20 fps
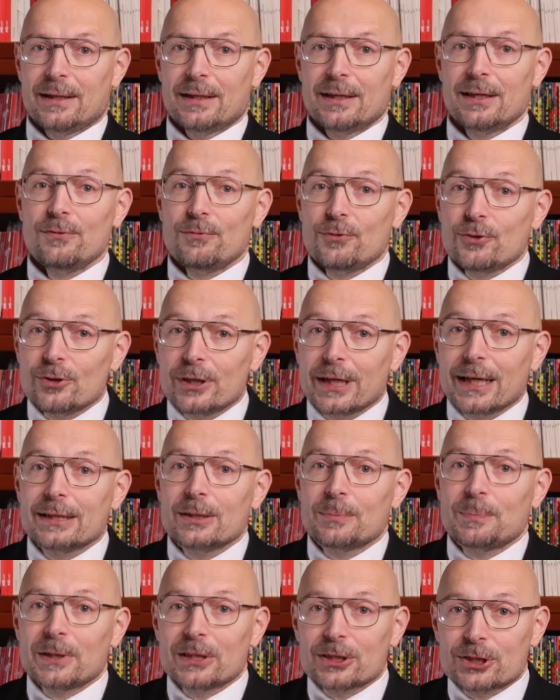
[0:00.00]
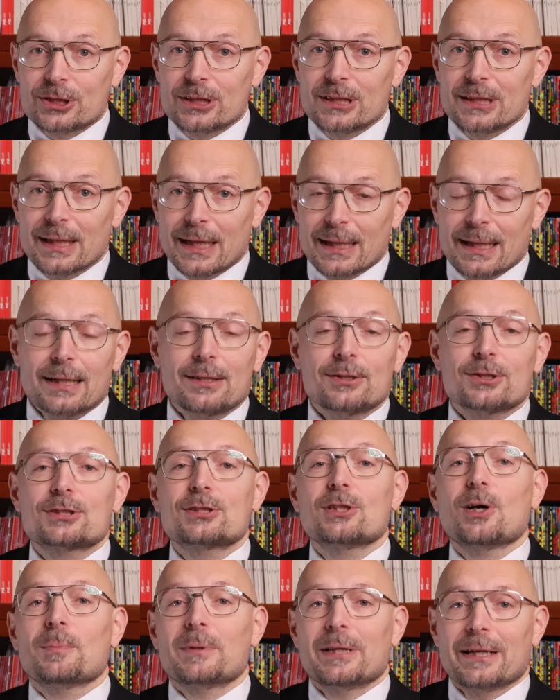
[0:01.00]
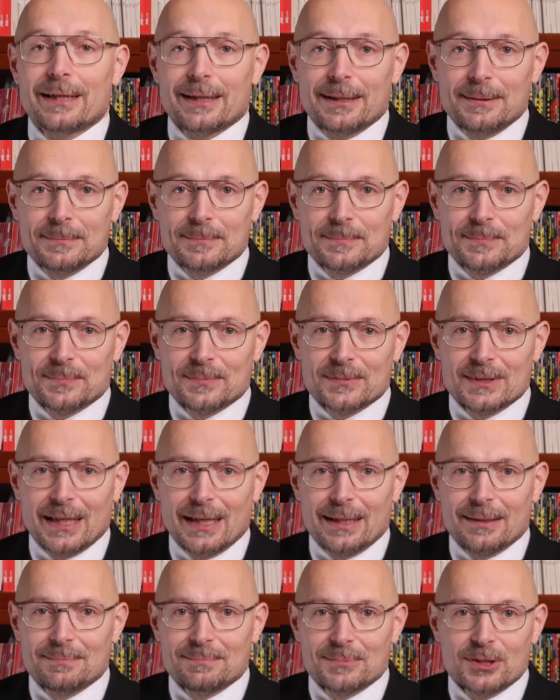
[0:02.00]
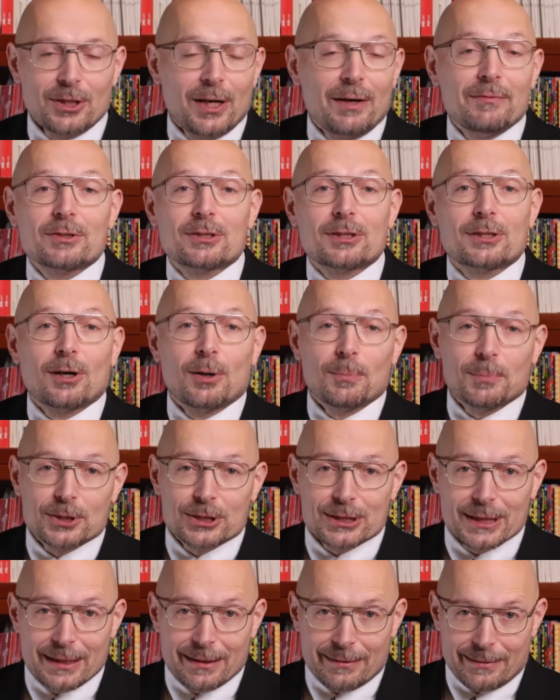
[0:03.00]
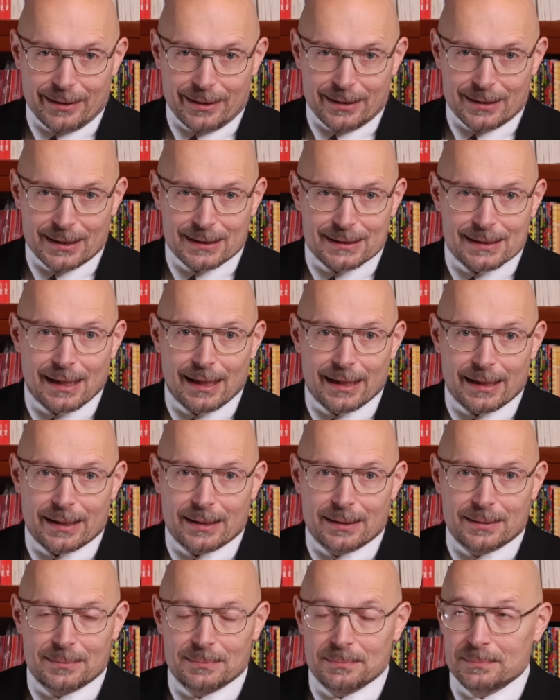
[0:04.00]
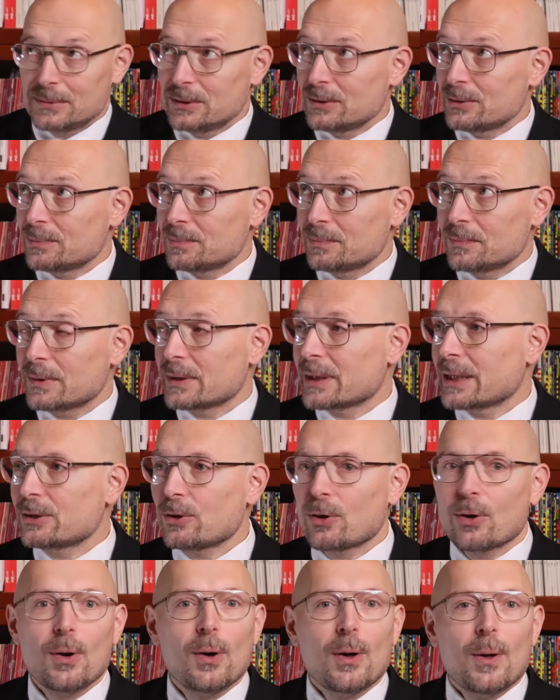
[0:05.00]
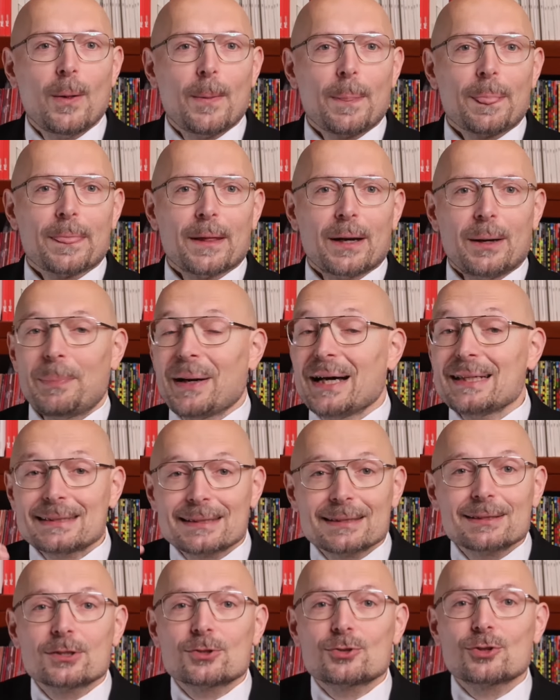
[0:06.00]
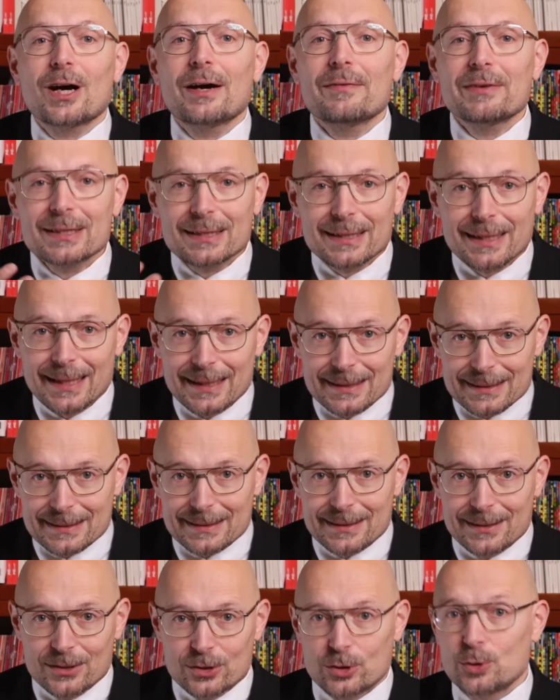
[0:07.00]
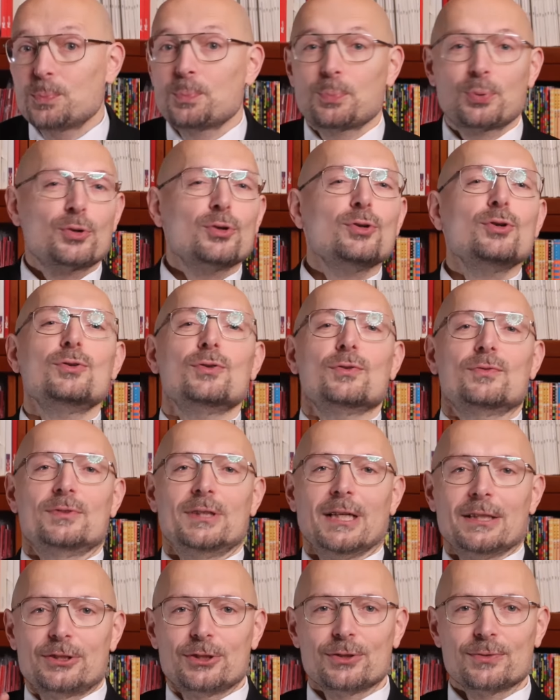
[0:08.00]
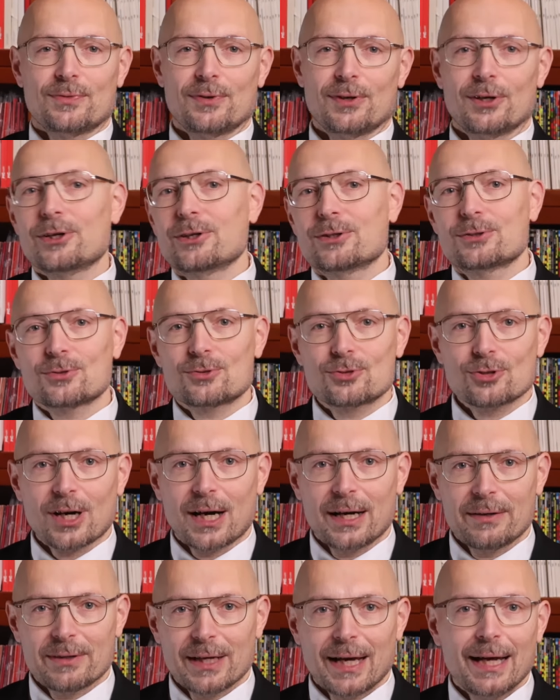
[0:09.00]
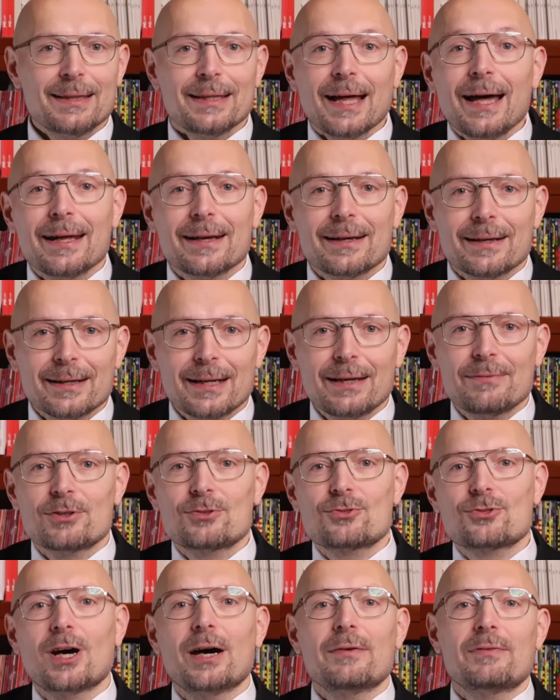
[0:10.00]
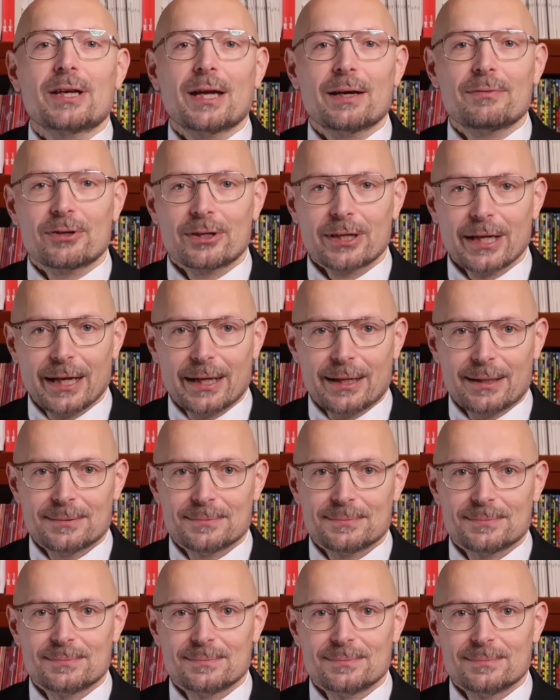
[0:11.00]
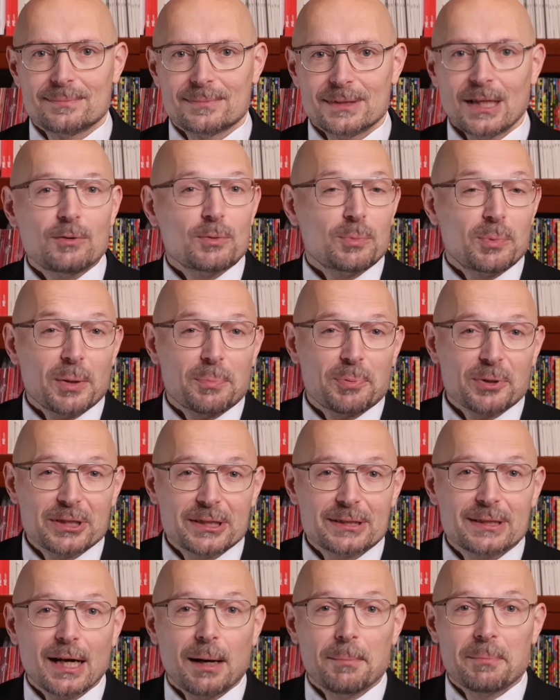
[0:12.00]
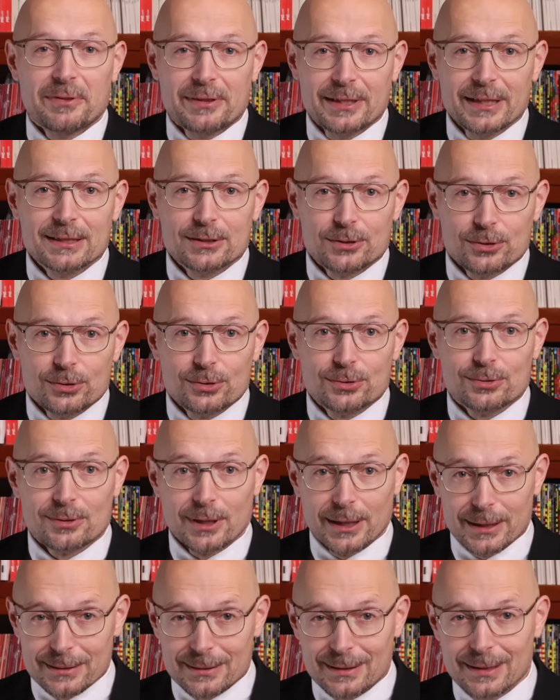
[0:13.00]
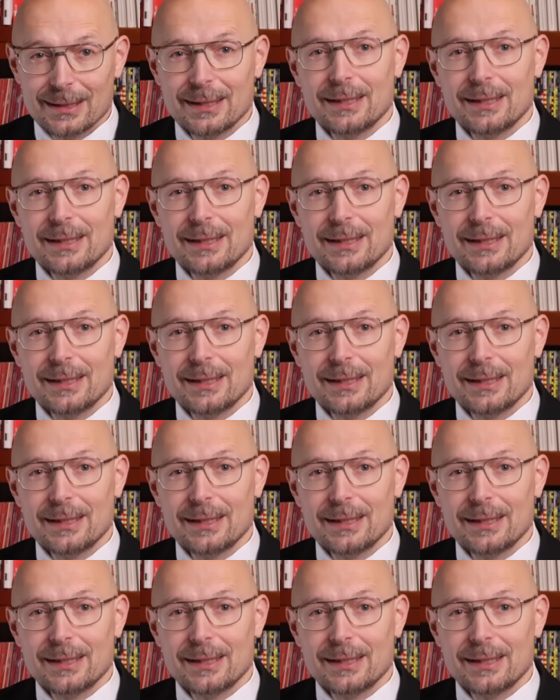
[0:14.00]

If you get the PhD and then you stop there, then you haven't accomplished anything. It's like, I don't know. Passing the driving test to prove that you've learned to drive, and then never driving ever again. That would be a pretty dumb thing to do, right?